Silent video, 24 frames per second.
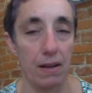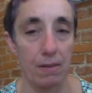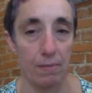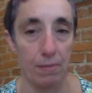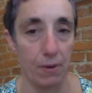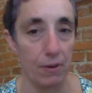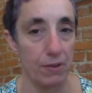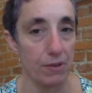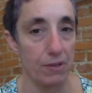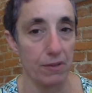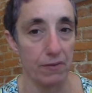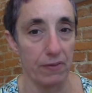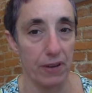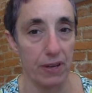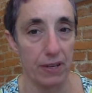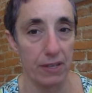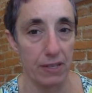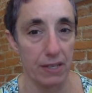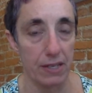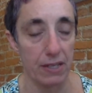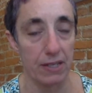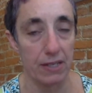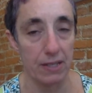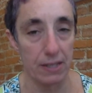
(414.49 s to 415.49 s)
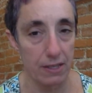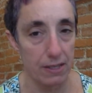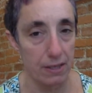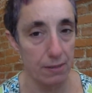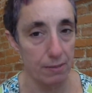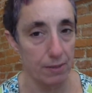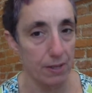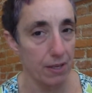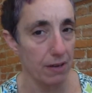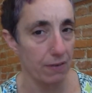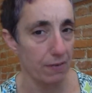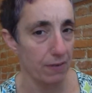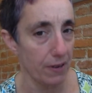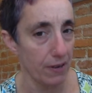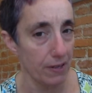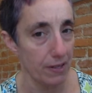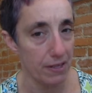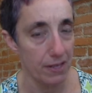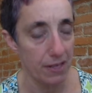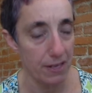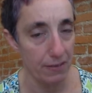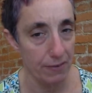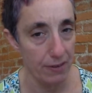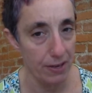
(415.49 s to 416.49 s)
most of us, he sees himself on
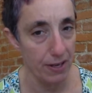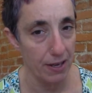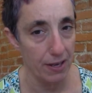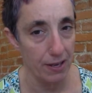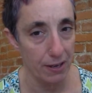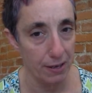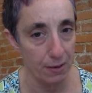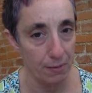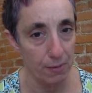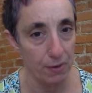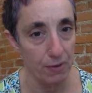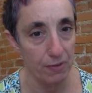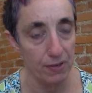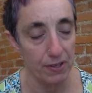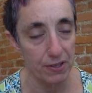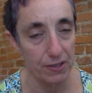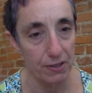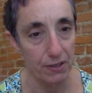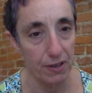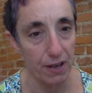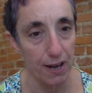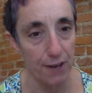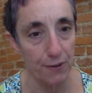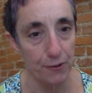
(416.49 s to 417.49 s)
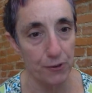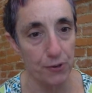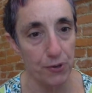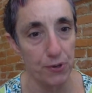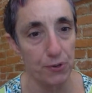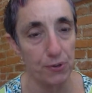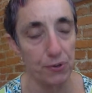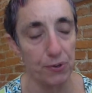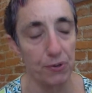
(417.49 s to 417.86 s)
TV and in movies a lot too.